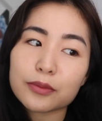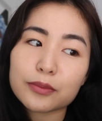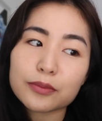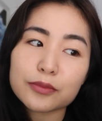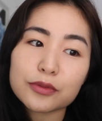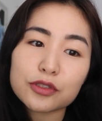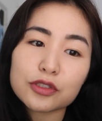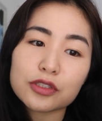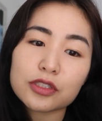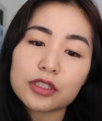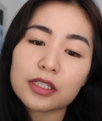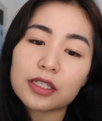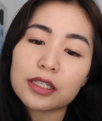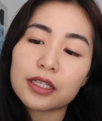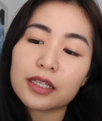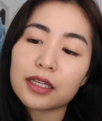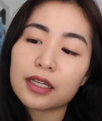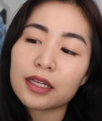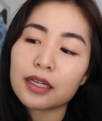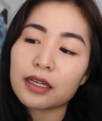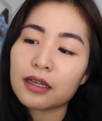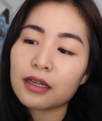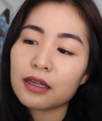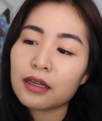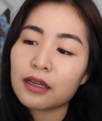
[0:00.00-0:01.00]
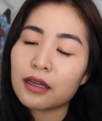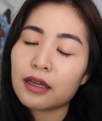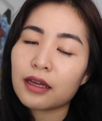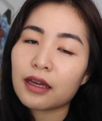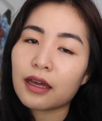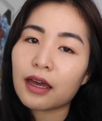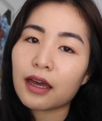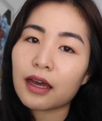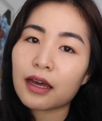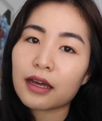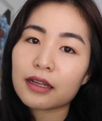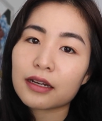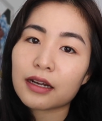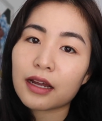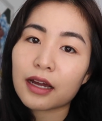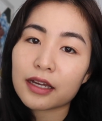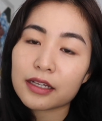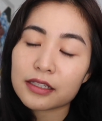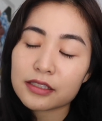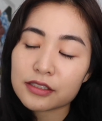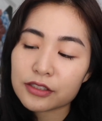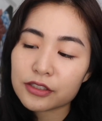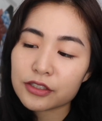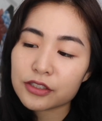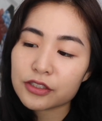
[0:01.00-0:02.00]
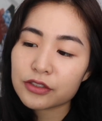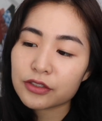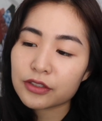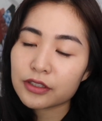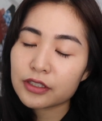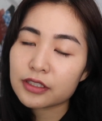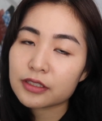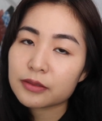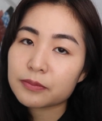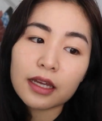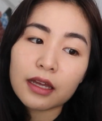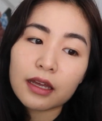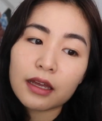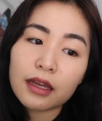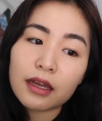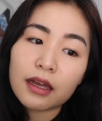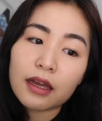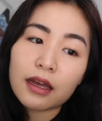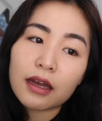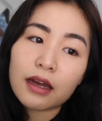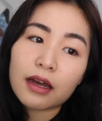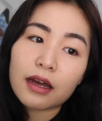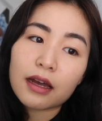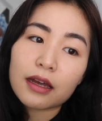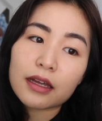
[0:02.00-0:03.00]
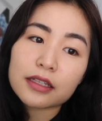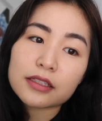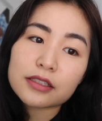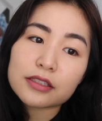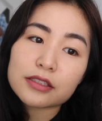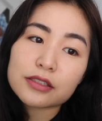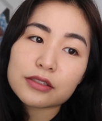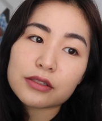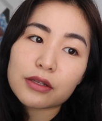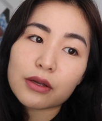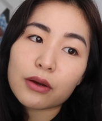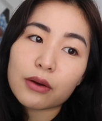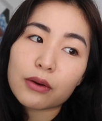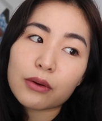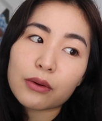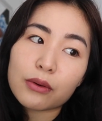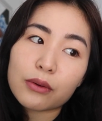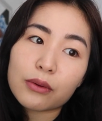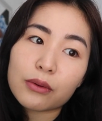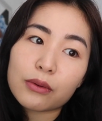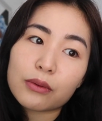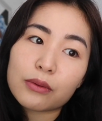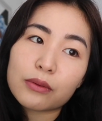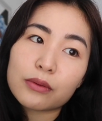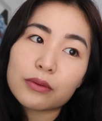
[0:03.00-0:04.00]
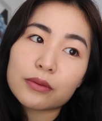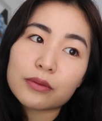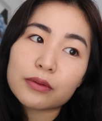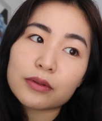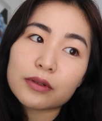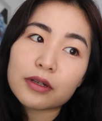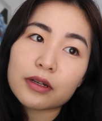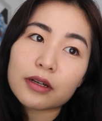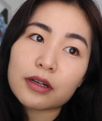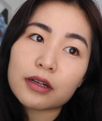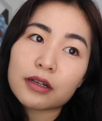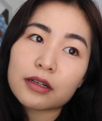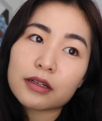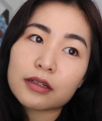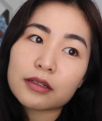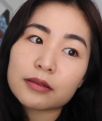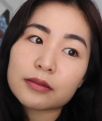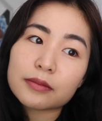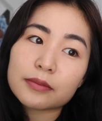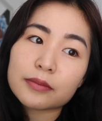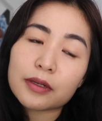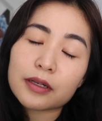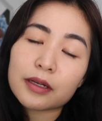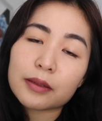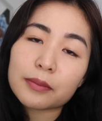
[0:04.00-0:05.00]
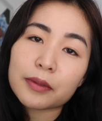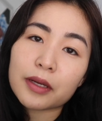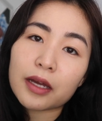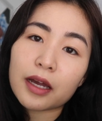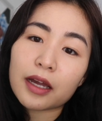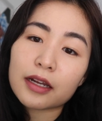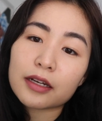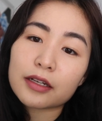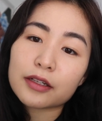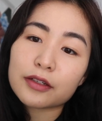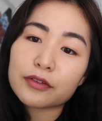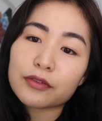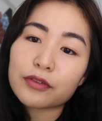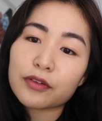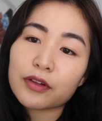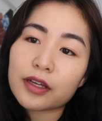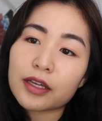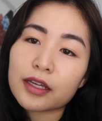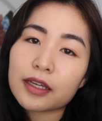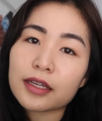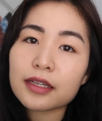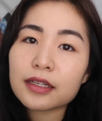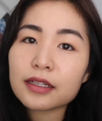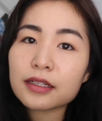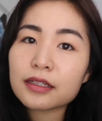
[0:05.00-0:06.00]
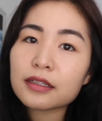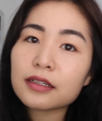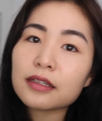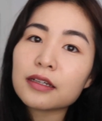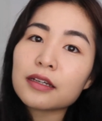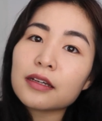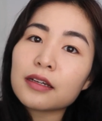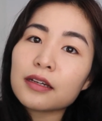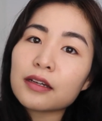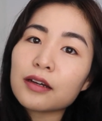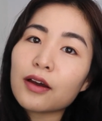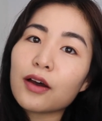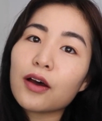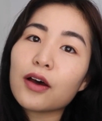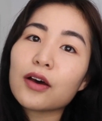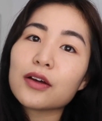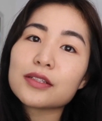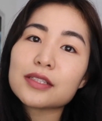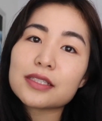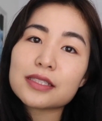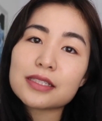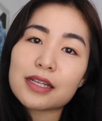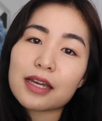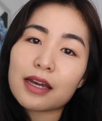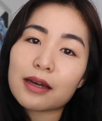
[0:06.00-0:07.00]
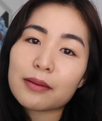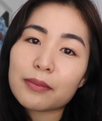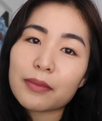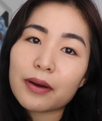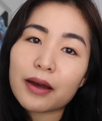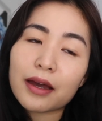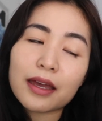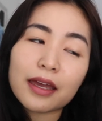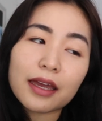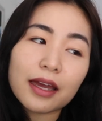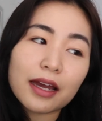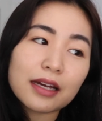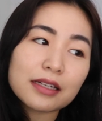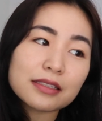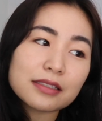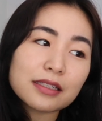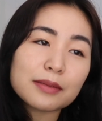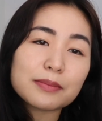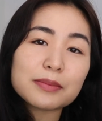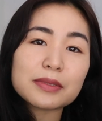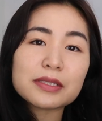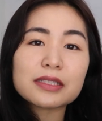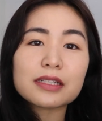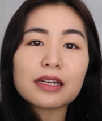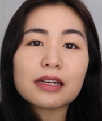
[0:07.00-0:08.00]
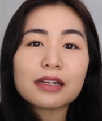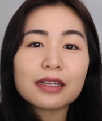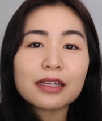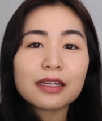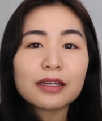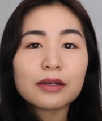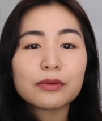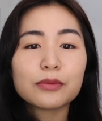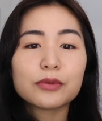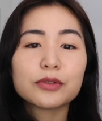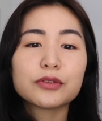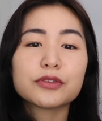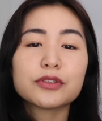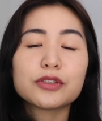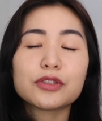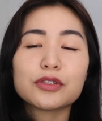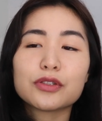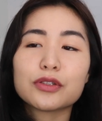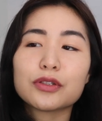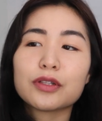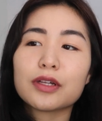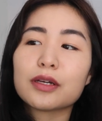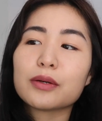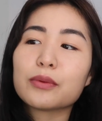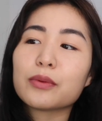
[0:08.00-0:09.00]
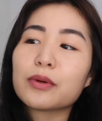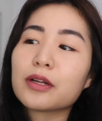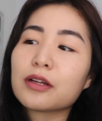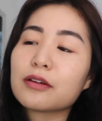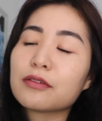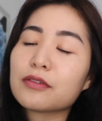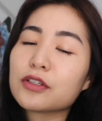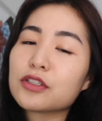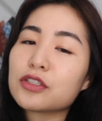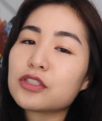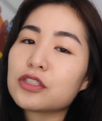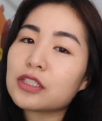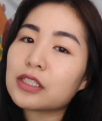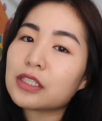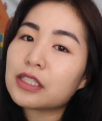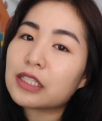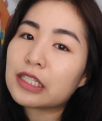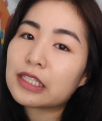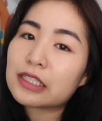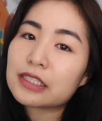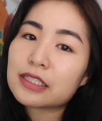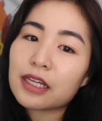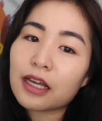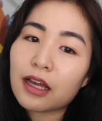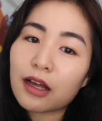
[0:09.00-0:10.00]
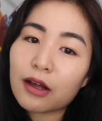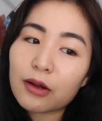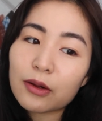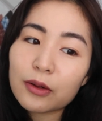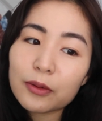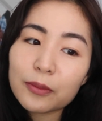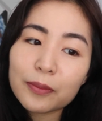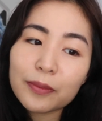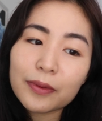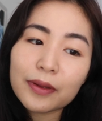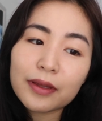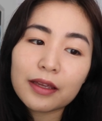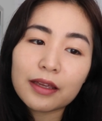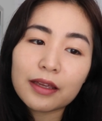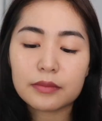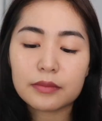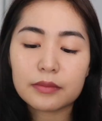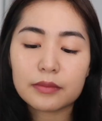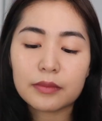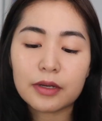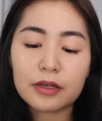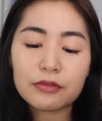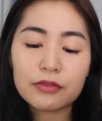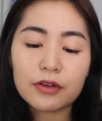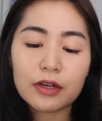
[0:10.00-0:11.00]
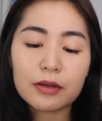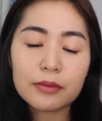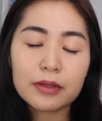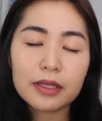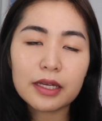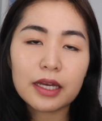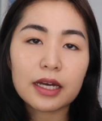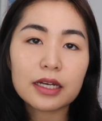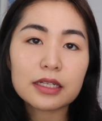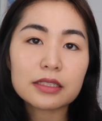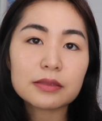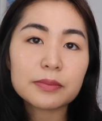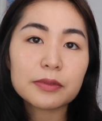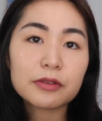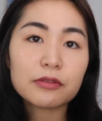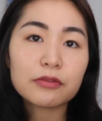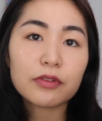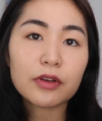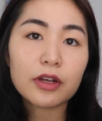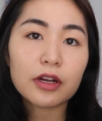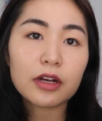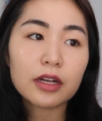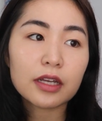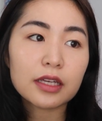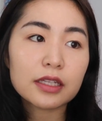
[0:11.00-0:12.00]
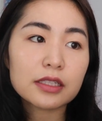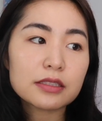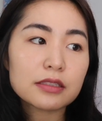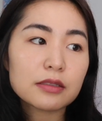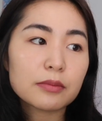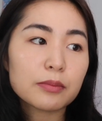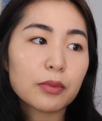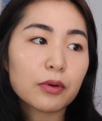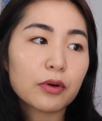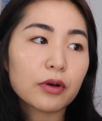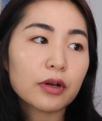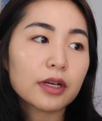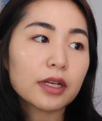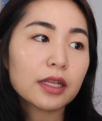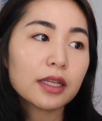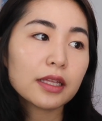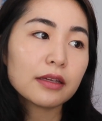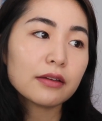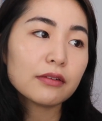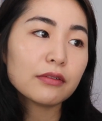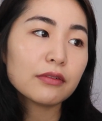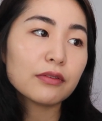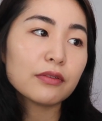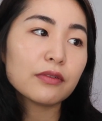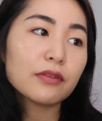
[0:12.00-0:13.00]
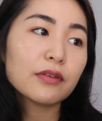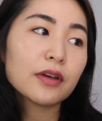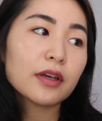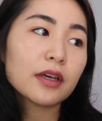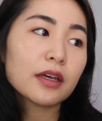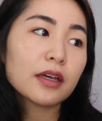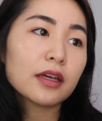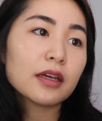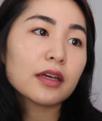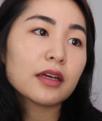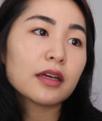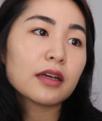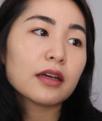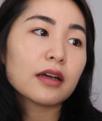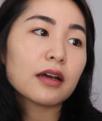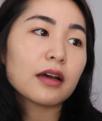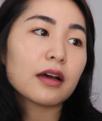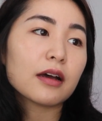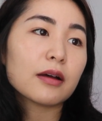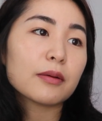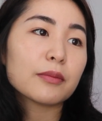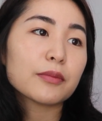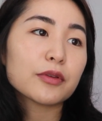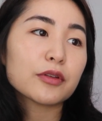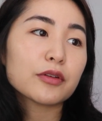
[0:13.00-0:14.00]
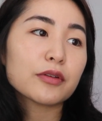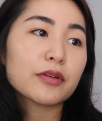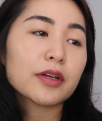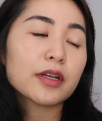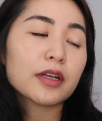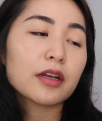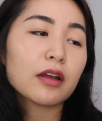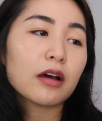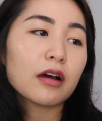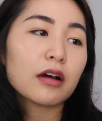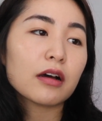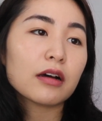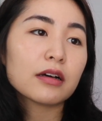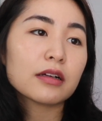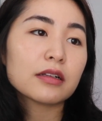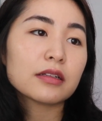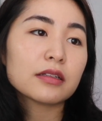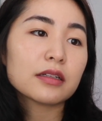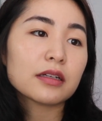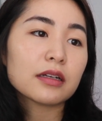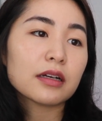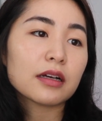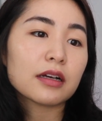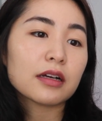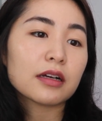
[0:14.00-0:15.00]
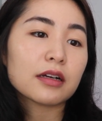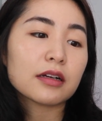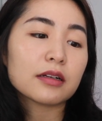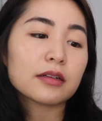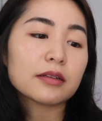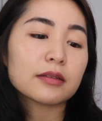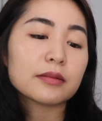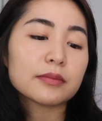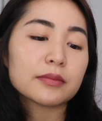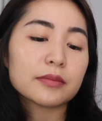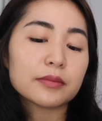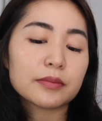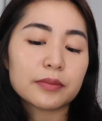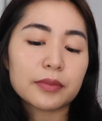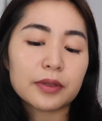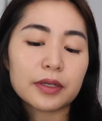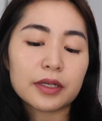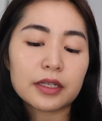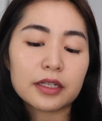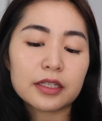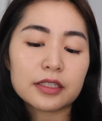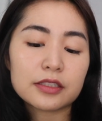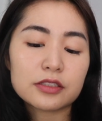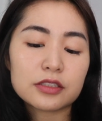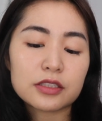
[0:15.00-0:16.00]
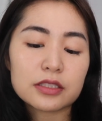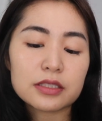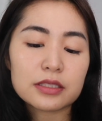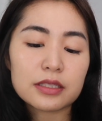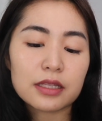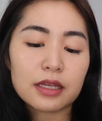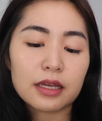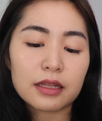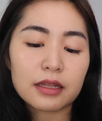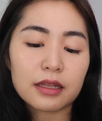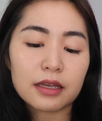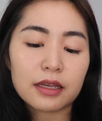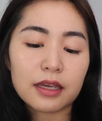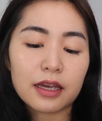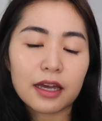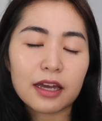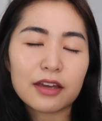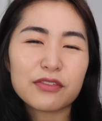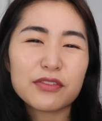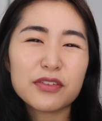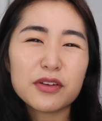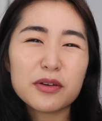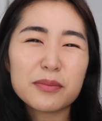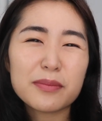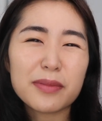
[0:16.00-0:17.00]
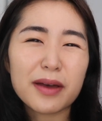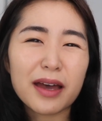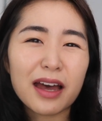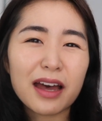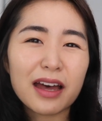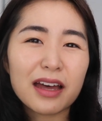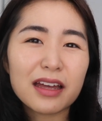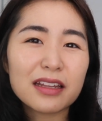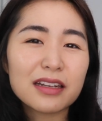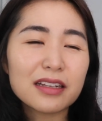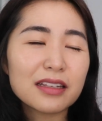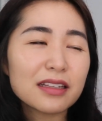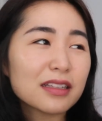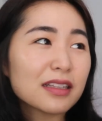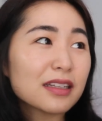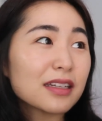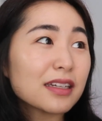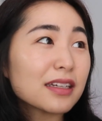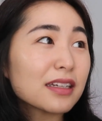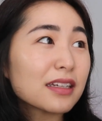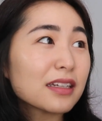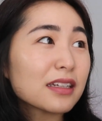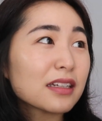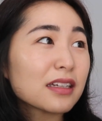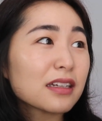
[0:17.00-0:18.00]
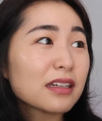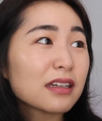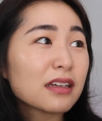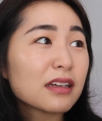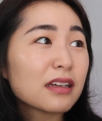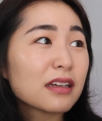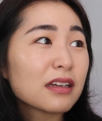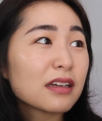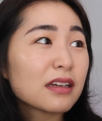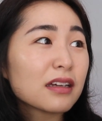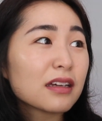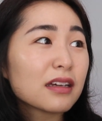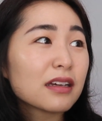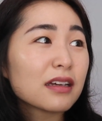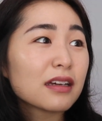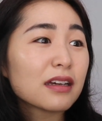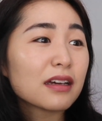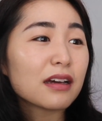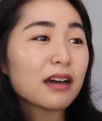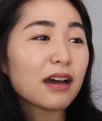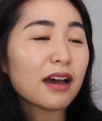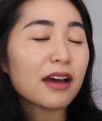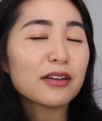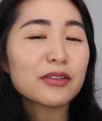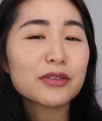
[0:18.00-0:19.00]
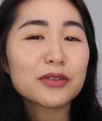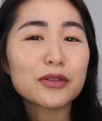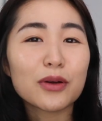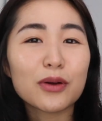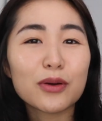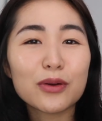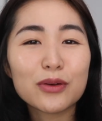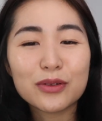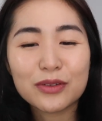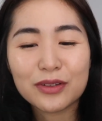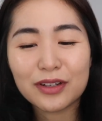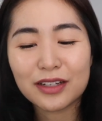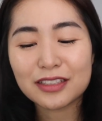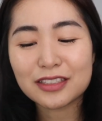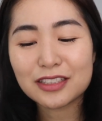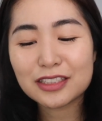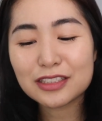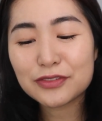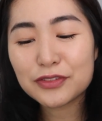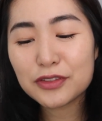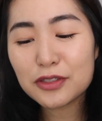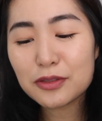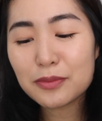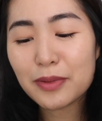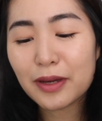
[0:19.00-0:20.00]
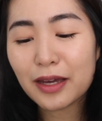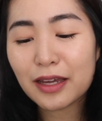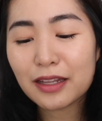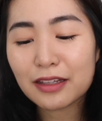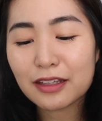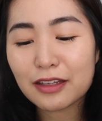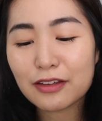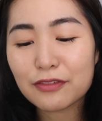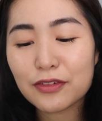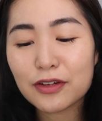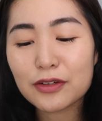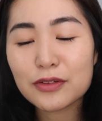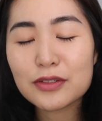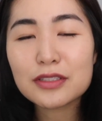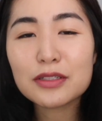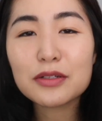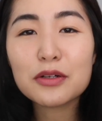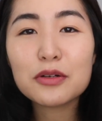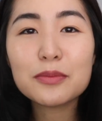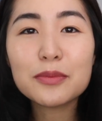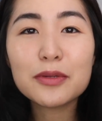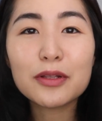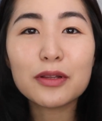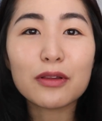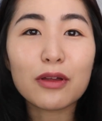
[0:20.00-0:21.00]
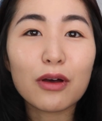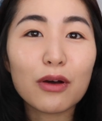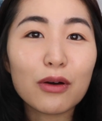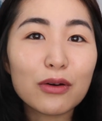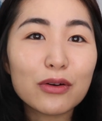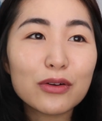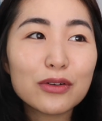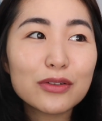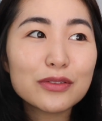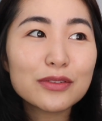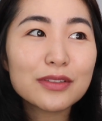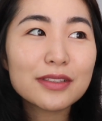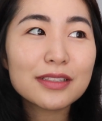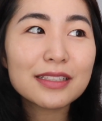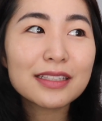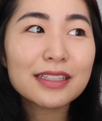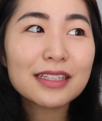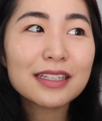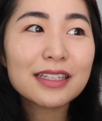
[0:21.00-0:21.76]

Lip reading: she had eye surgery, and so I'm kind of like on standby as I'm studying to like whenever she needs help. My family has been very supportive through it all, but it's just that like I feel bad, like I don't know, I just feel bad. Like if I was home alone,